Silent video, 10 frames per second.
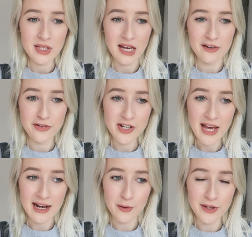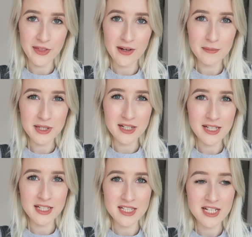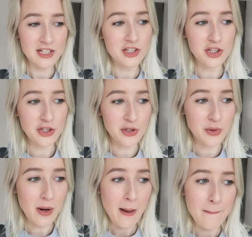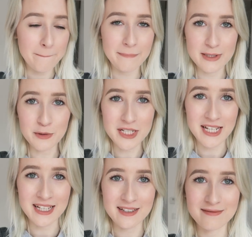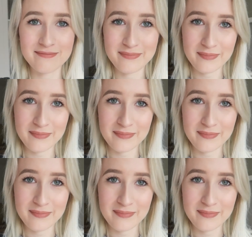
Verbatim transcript: But yeah, for now, I think I'm going to continue building